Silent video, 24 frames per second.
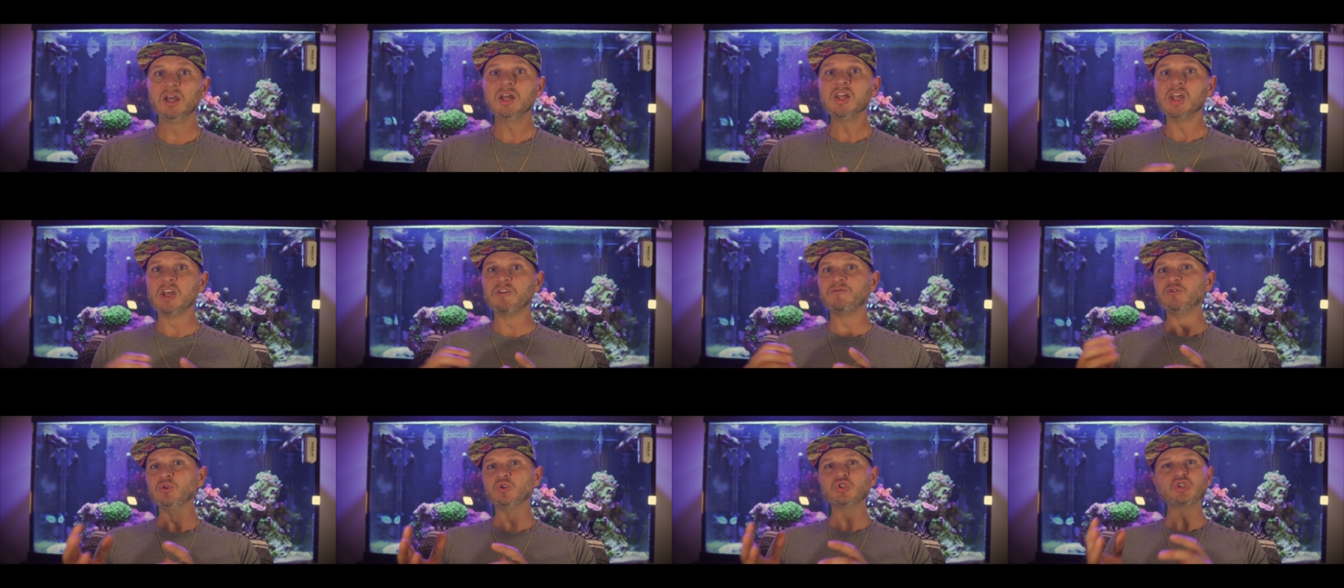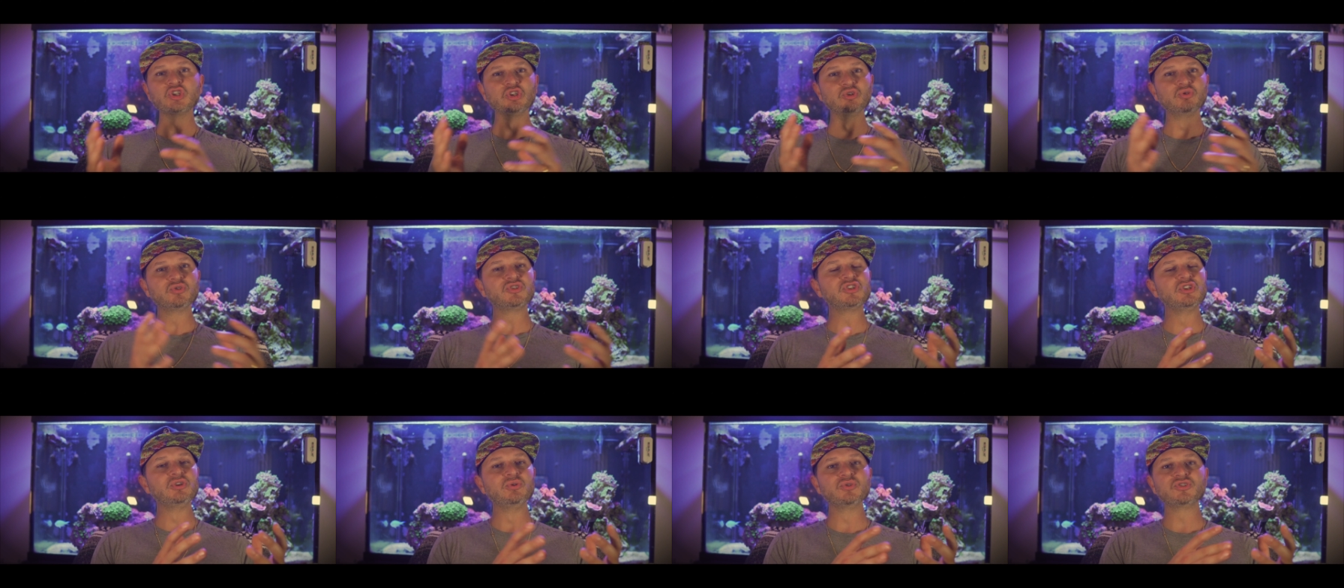If you
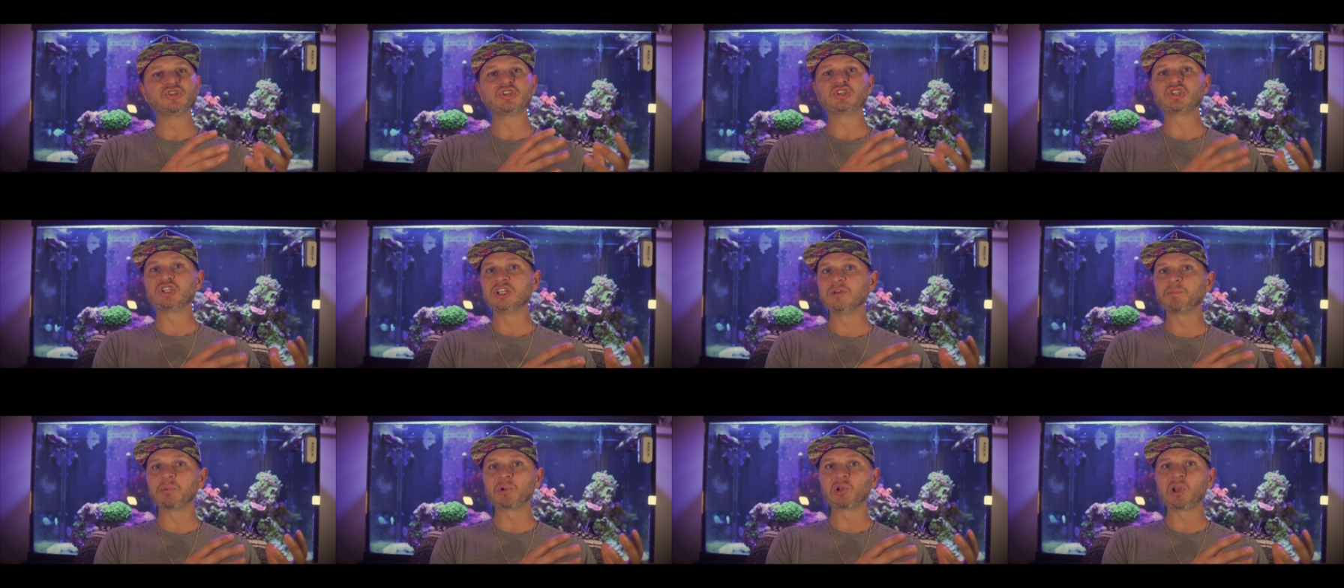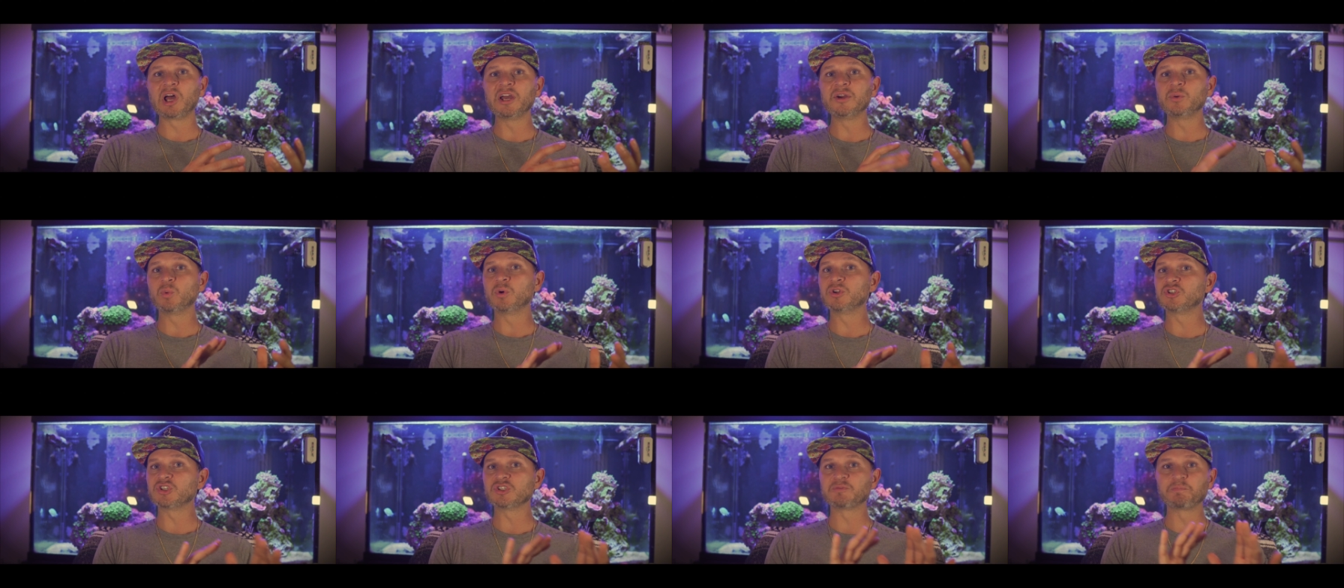choose to use the cheaper light,
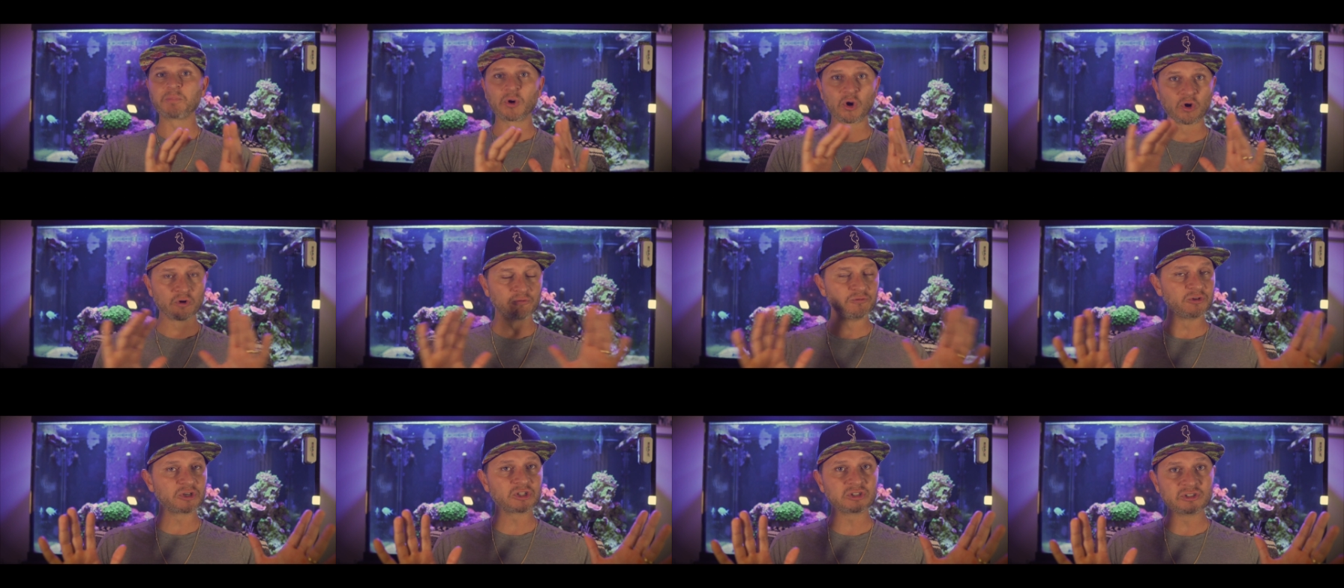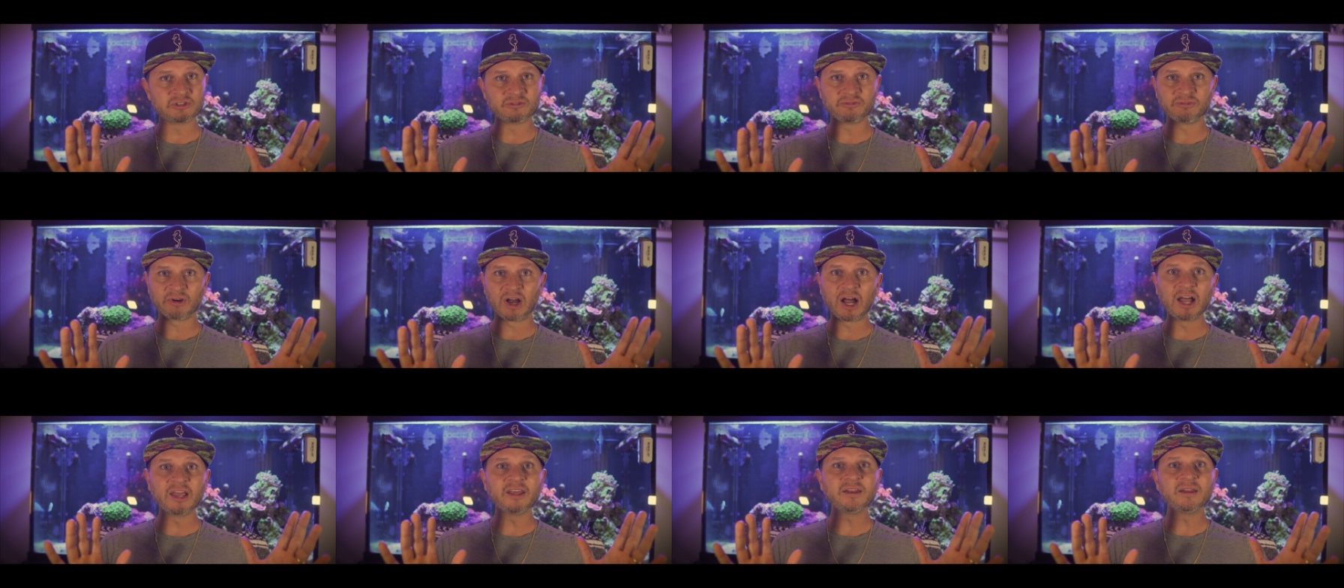which is perfectly
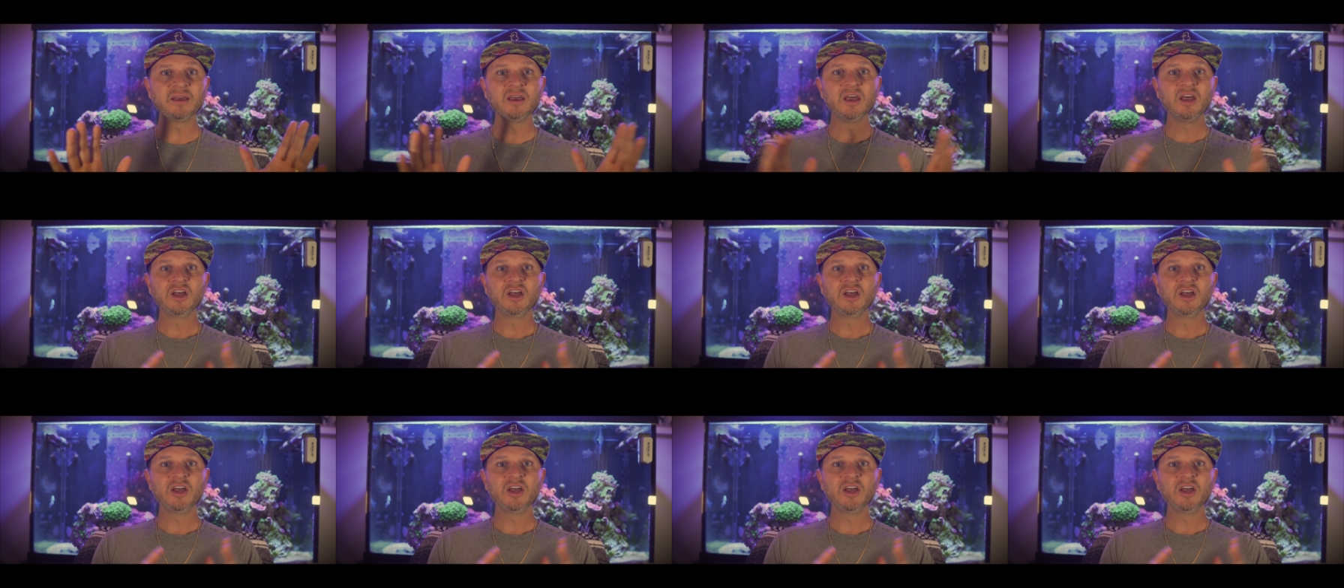fine,